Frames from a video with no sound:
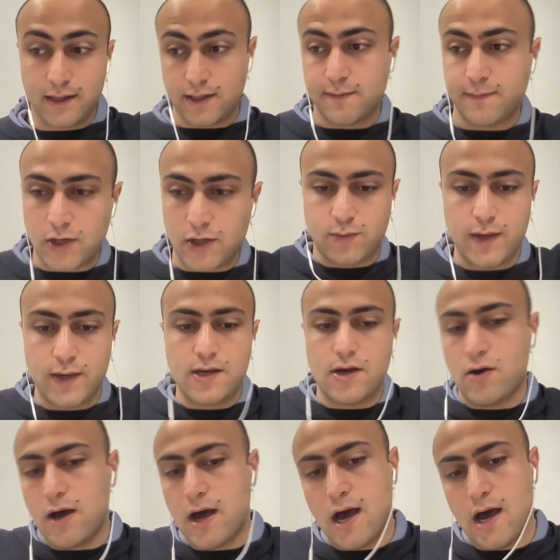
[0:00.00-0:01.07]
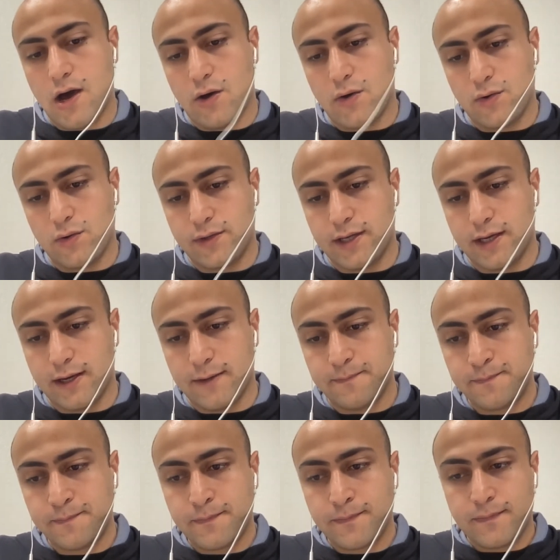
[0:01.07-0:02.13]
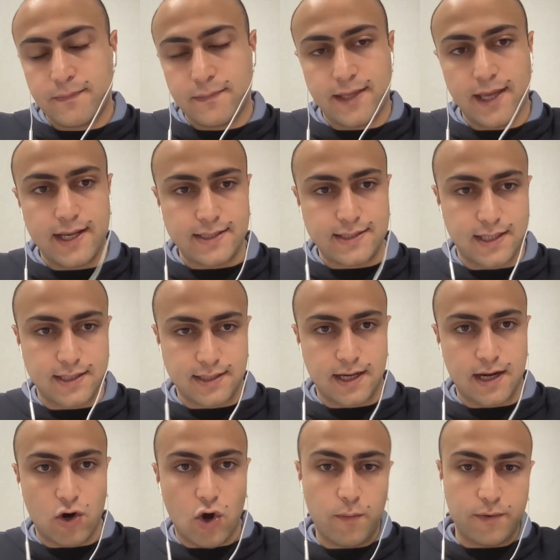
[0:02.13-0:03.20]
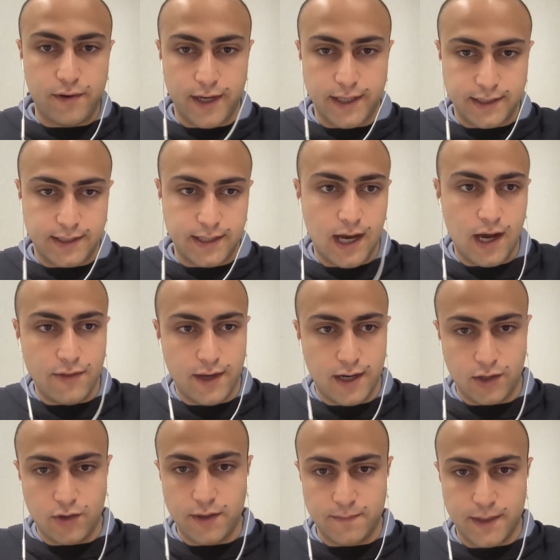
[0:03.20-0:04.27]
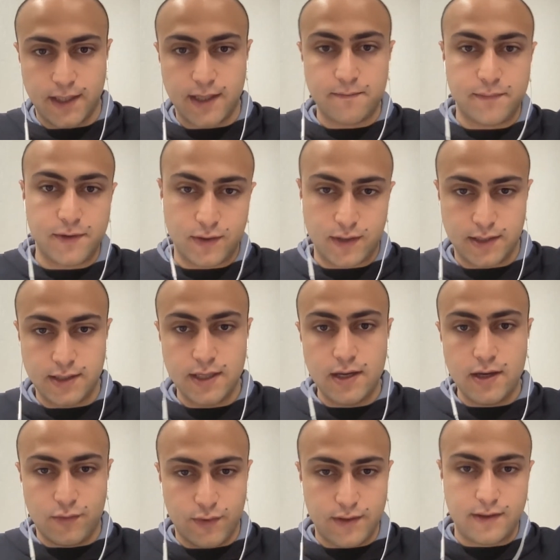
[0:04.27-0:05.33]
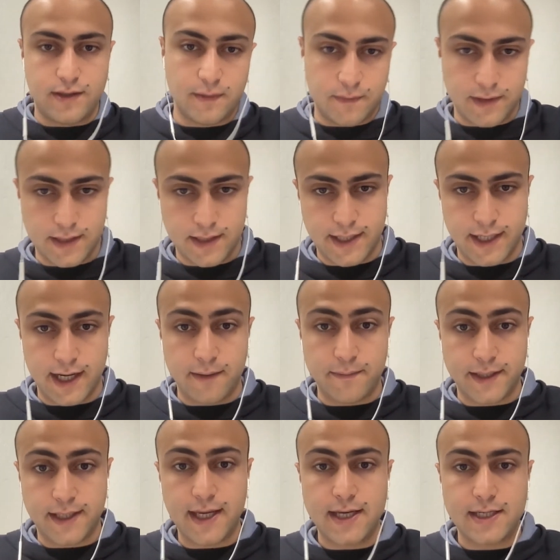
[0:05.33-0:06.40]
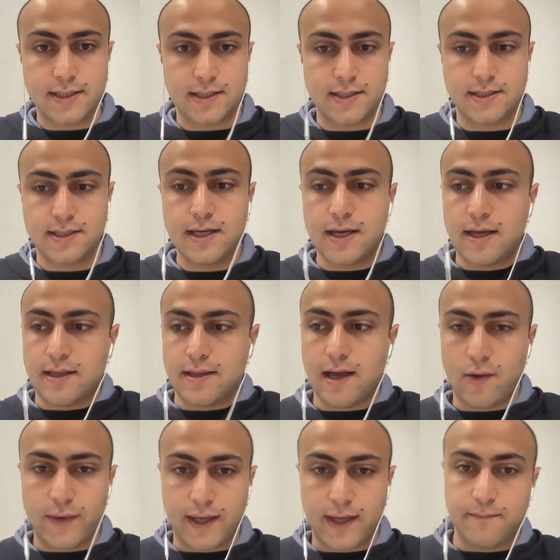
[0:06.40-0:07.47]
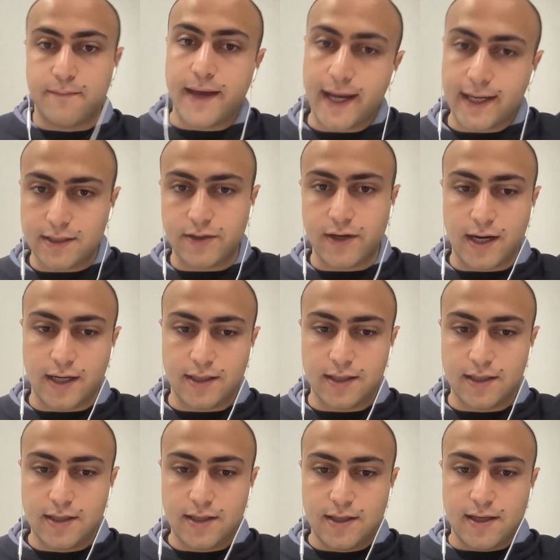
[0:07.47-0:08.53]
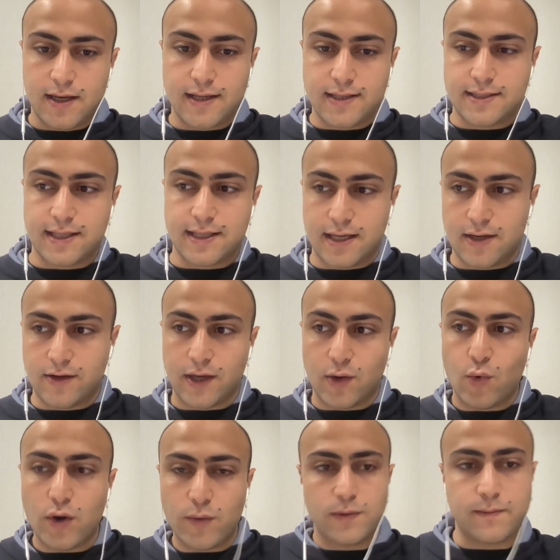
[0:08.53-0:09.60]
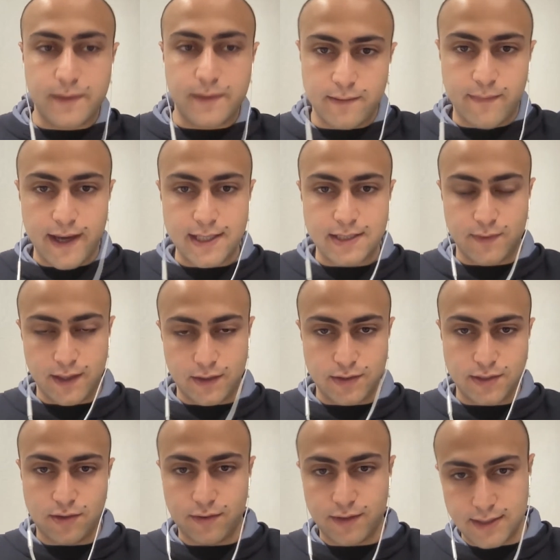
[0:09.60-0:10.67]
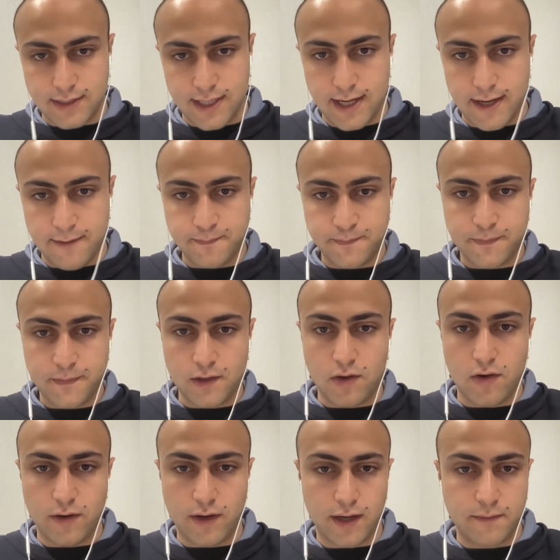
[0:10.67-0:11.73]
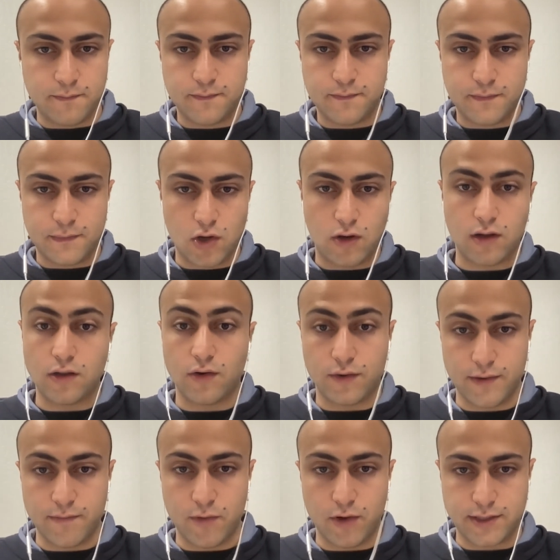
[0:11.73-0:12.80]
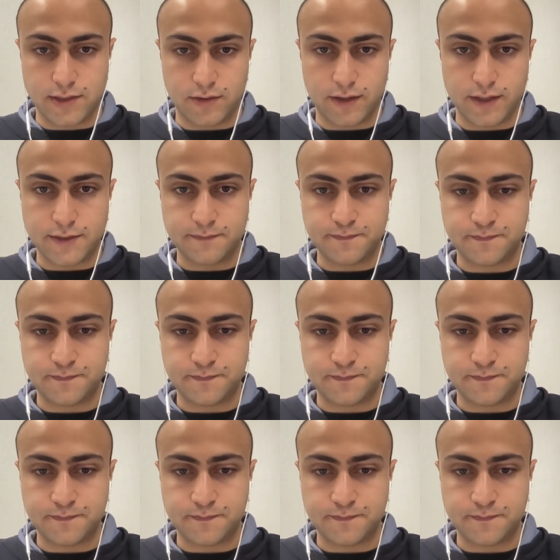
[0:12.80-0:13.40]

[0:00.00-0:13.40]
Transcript: Because we know how the data sets are operated, how they're going to be computed with deep learning applications. Now we can backtrack and say, okay, what will be the best way to store this data on a local or remote storage?